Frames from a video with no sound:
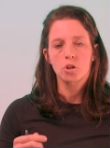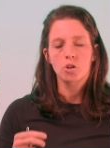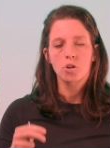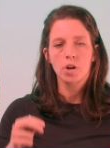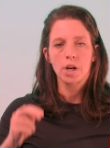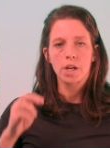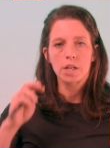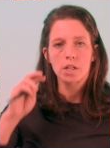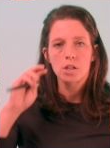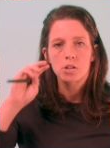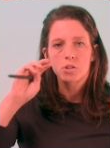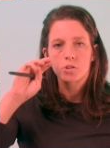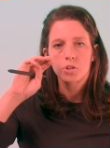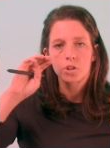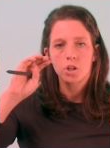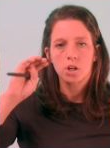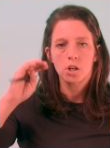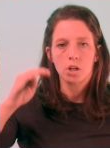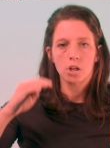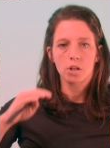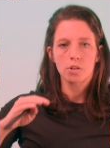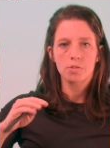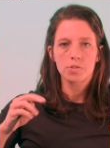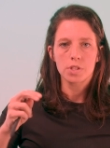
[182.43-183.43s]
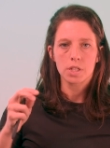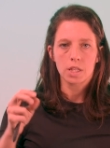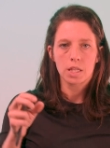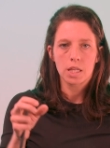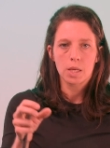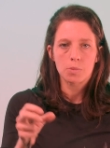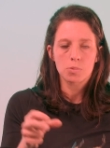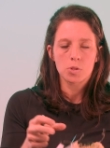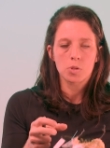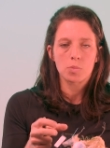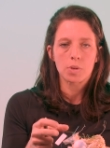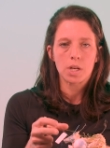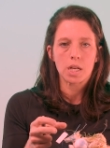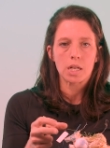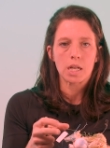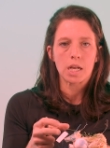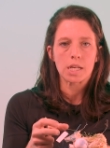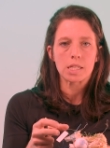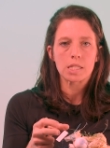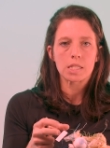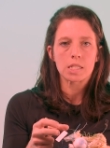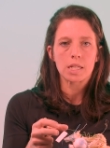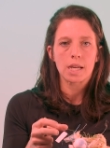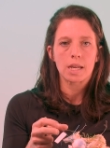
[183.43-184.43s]
cranial nerves. It keeps them in a
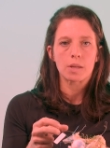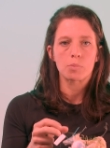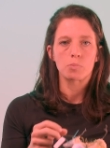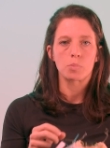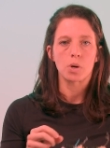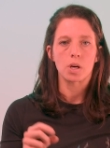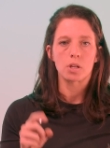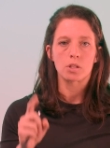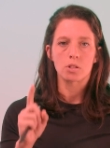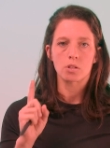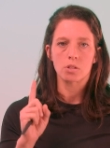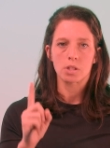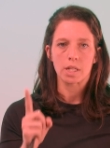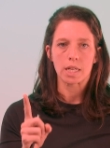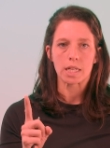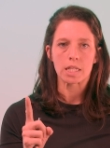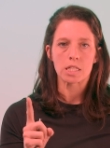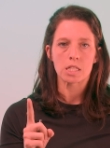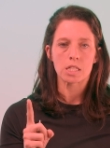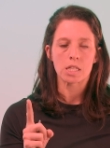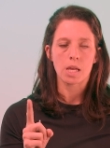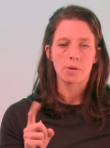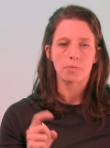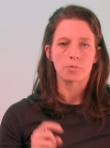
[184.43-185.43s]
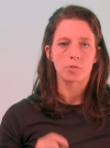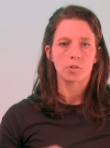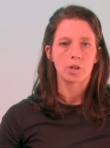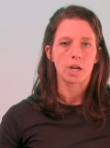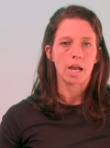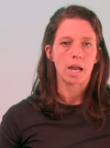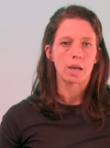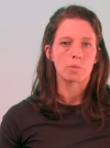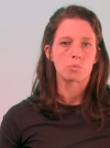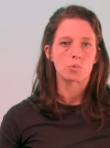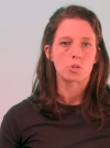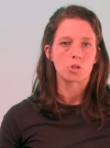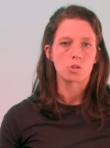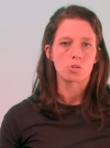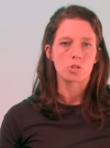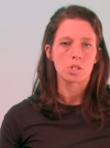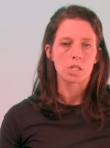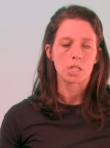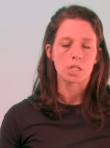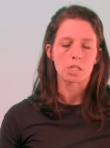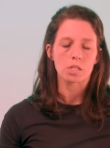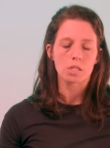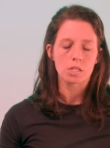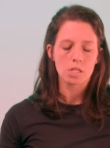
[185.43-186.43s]
nice tight bundle except for
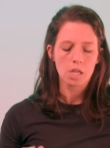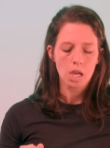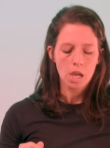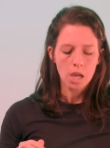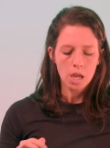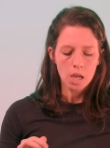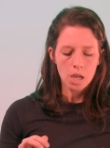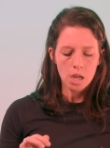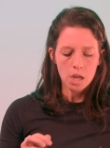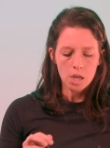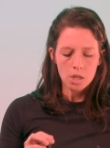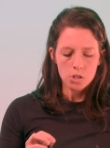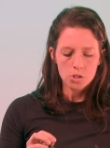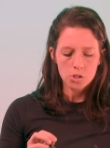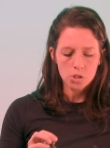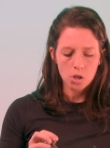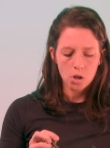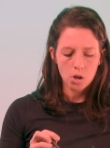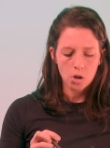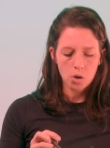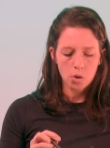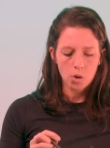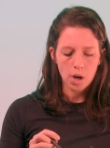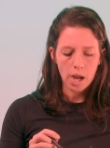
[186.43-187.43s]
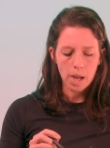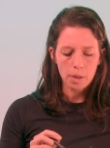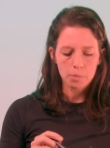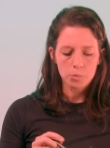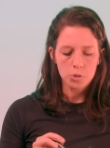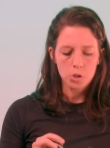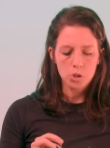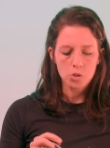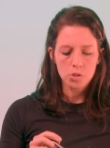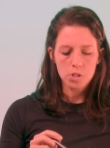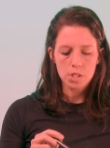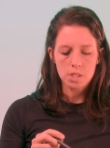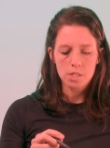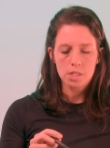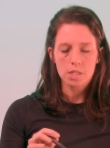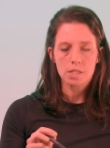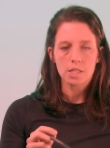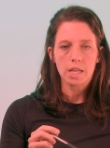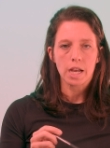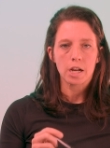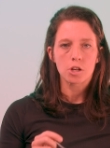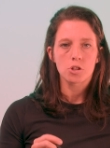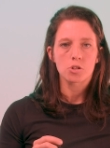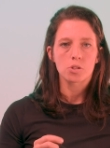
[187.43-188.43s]
abducens. So abducens is
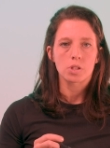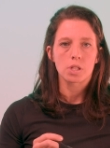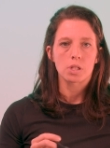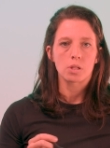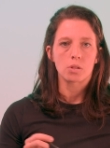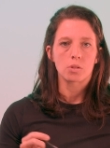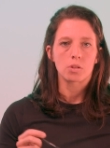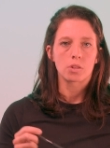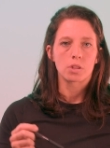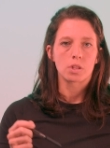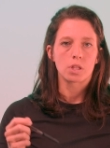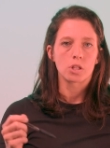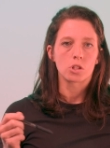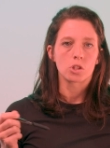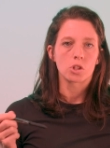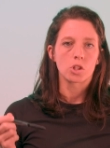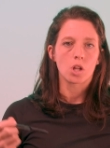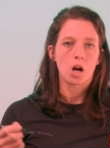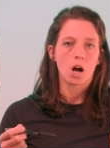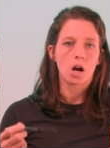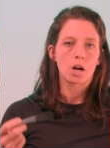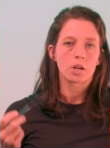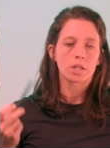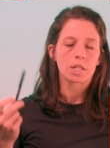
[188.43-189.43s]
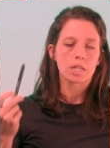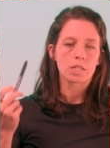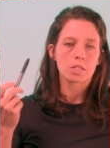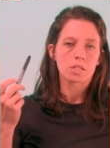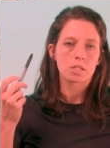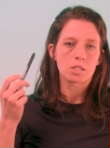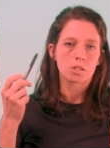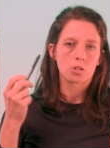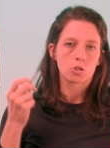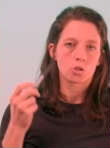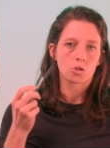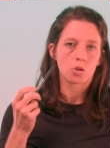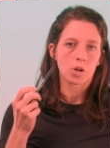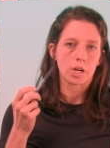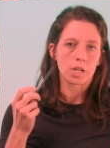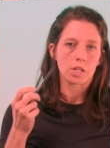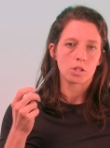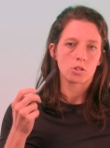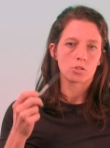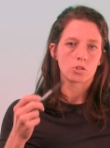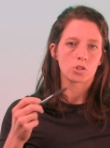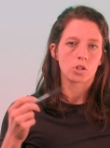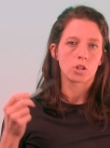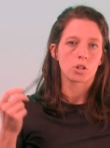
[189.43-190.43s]
actually the longest
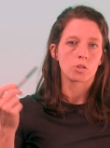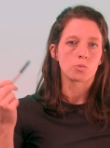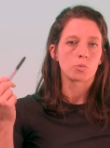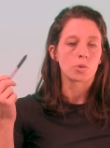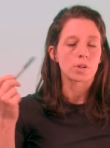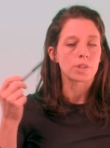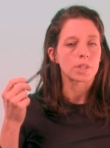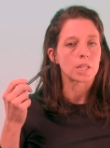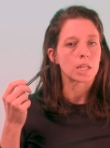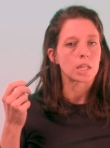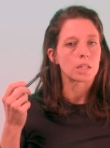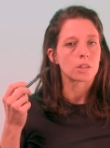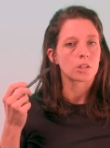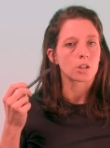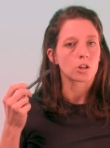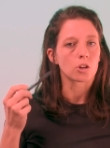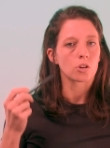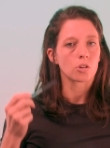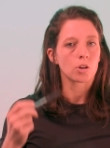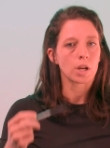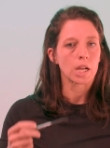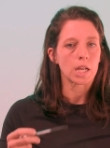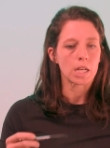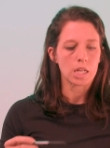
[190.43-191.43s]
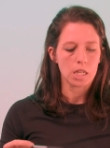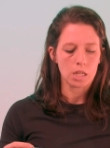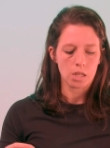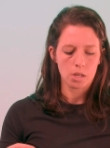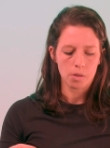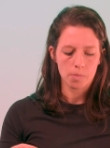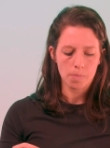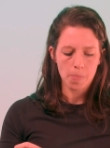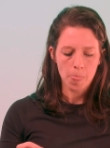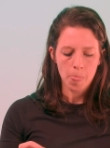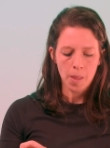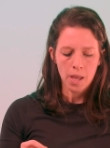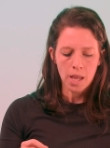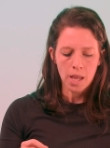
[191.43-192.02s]
cranial nerve within the cranium,